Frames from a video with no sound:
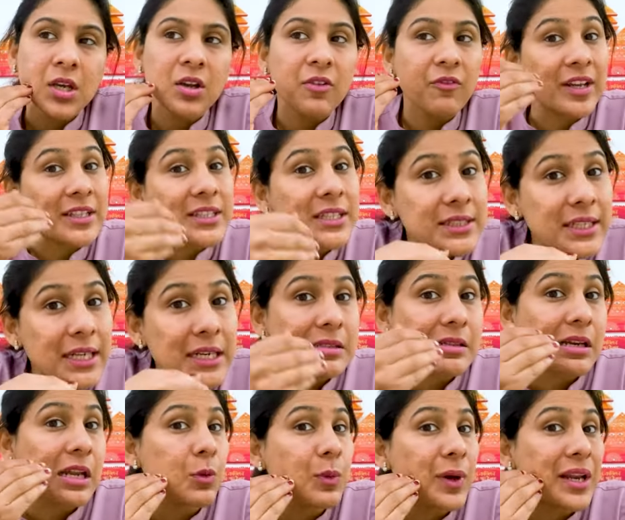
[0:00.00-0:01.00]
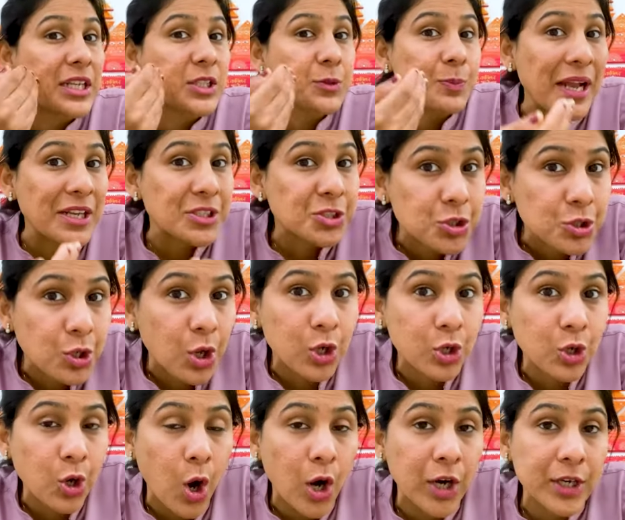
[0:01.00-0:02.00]
whether there is lingual expansion or
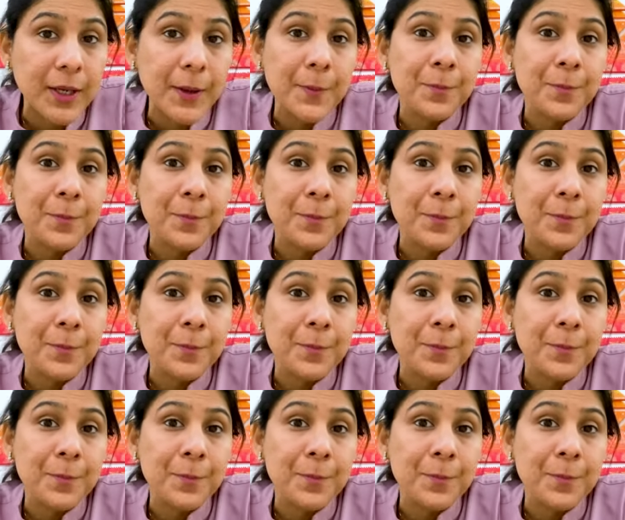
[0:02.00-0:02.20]
not,